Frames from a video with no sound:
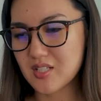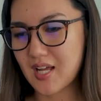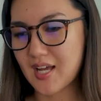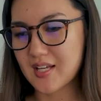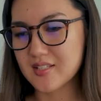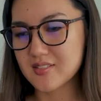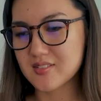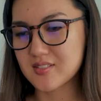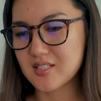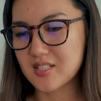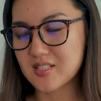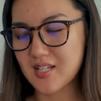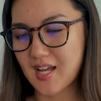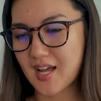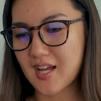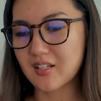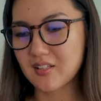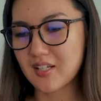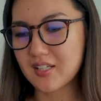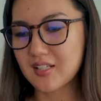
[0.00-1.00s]
as the
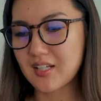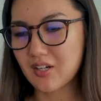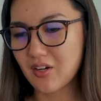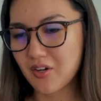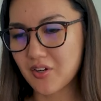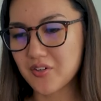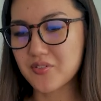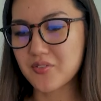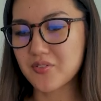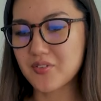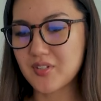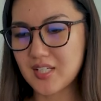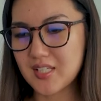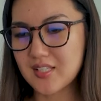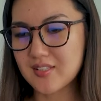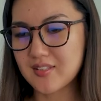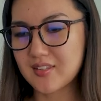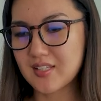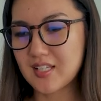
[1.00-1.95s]
tagline underneath.